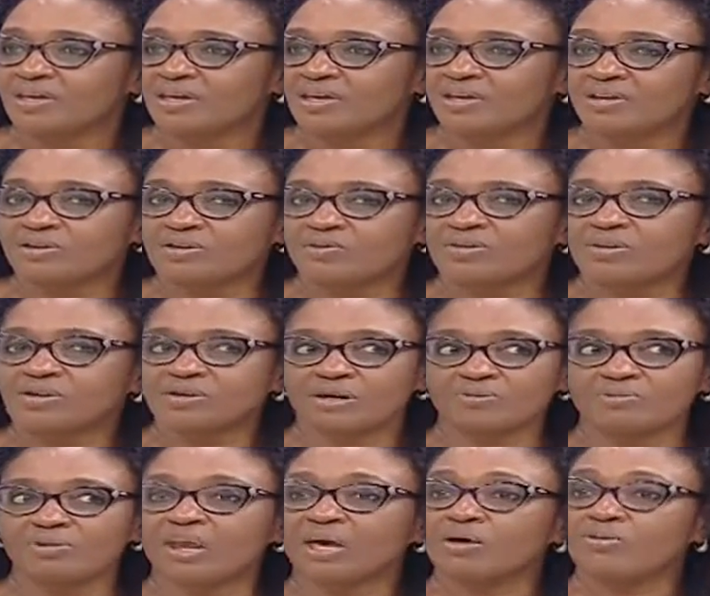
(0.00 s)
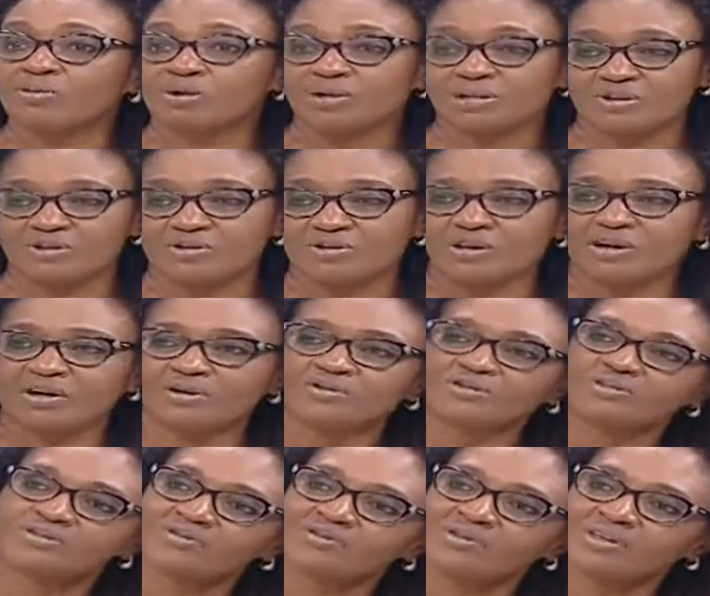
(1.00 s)
When I walk into your house
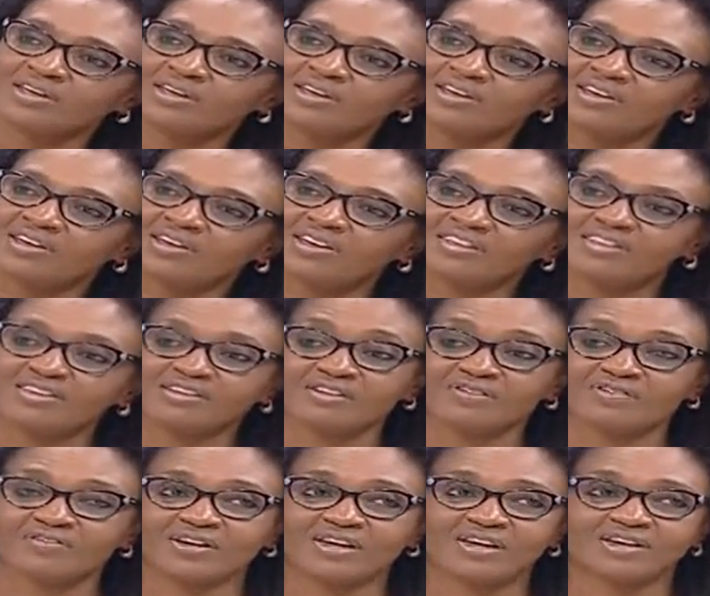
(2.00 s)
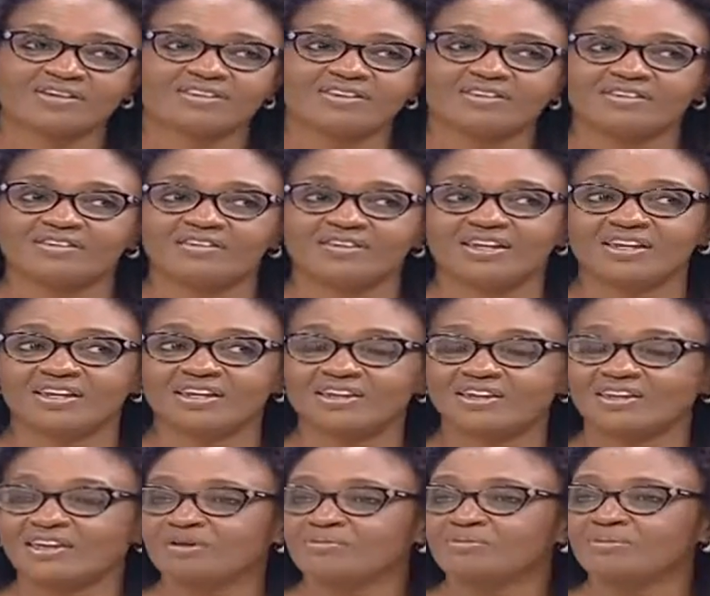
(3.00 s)
today, does it reflect the
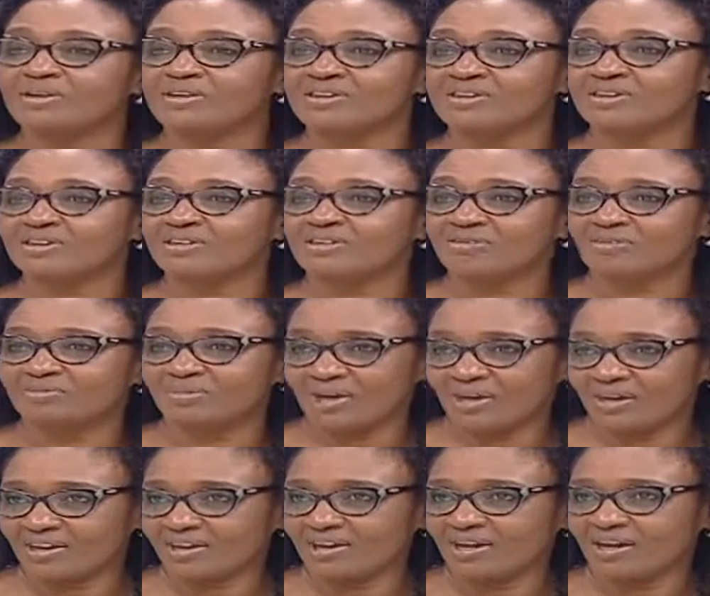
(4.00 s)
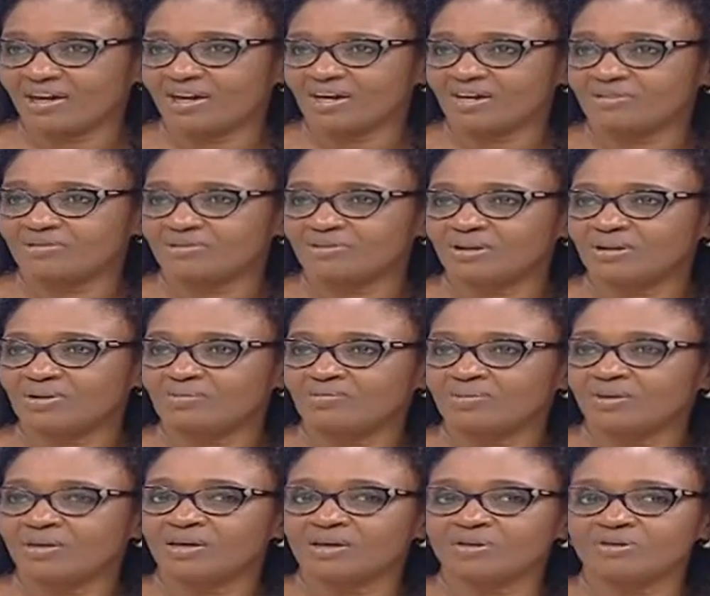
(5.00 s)
lady I met parking her car today?
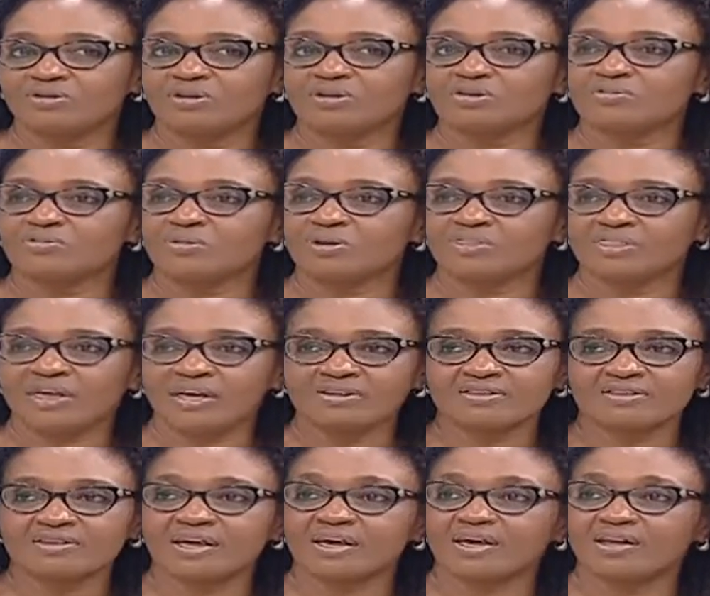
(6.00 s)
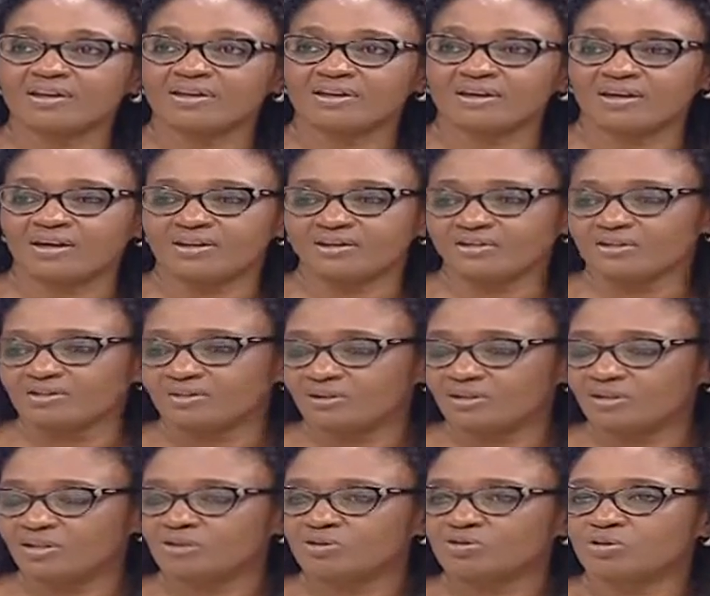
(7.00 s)
You need to bring that style and
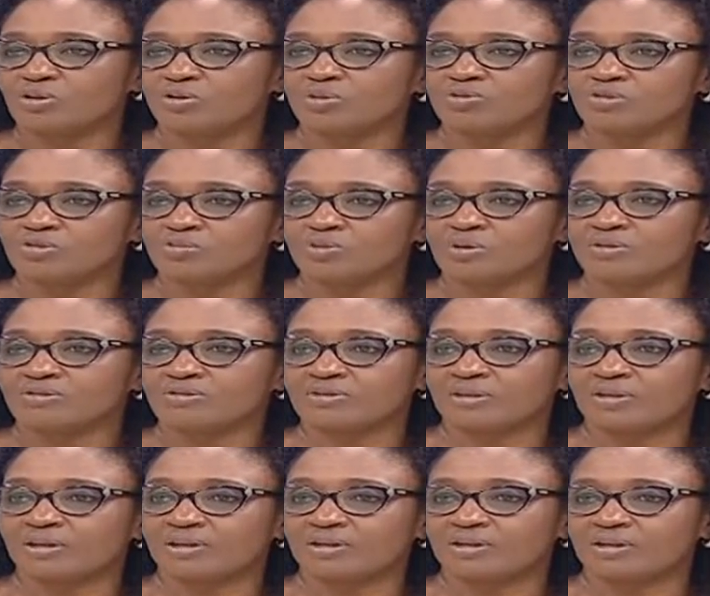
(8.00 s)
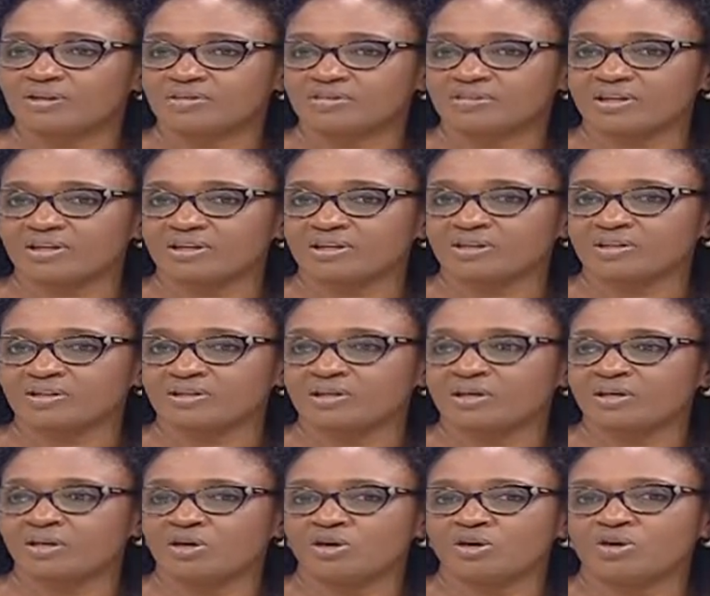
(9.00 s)
into your home space and understand it.
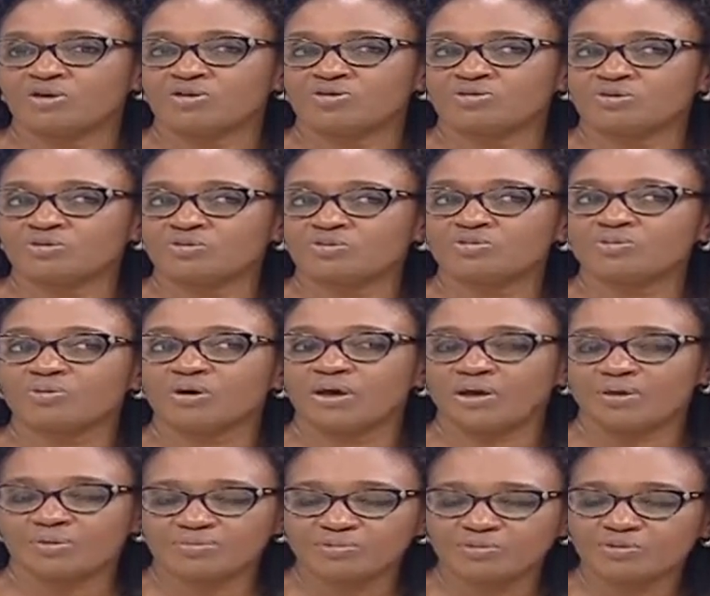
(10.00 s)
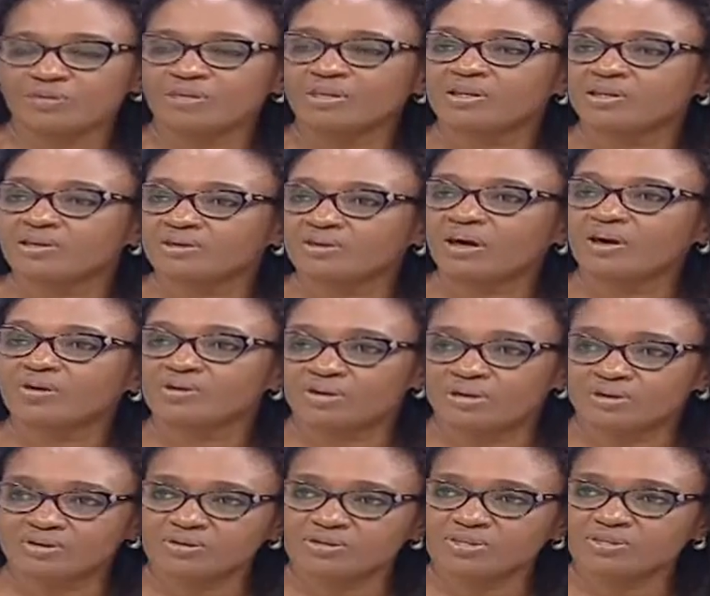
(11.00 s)
So within Carole
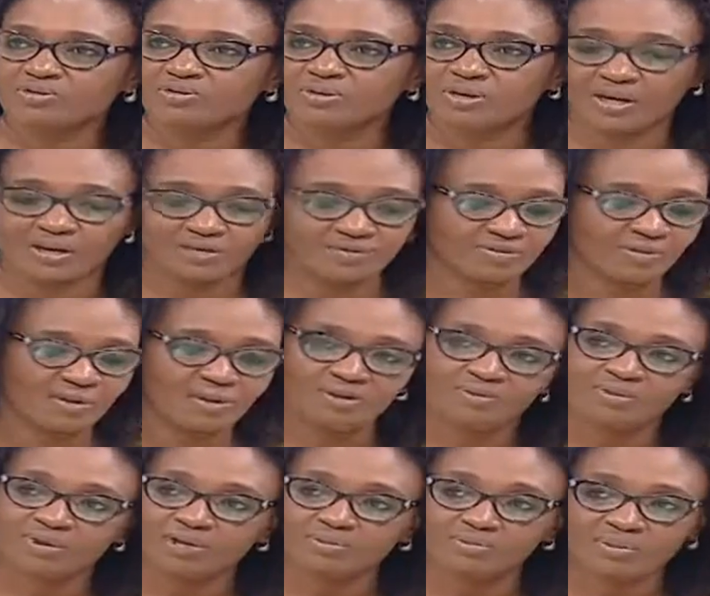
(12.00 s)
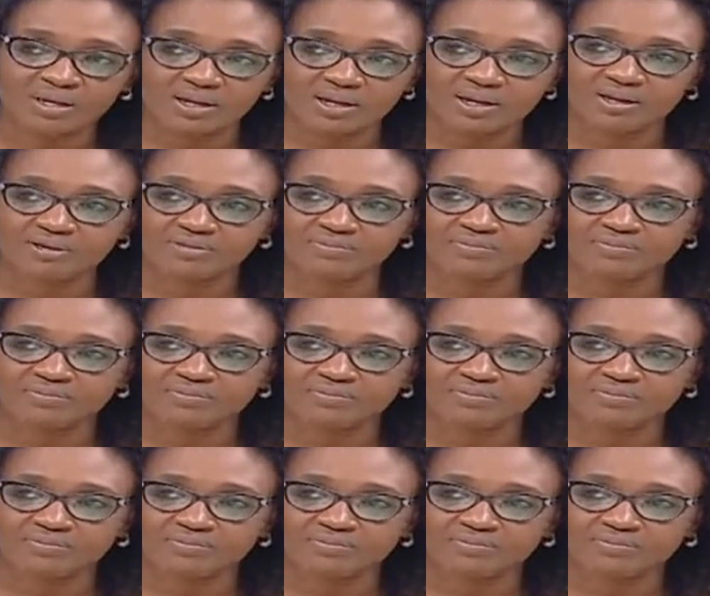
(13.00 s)
Kinoti, we have the ready-made line,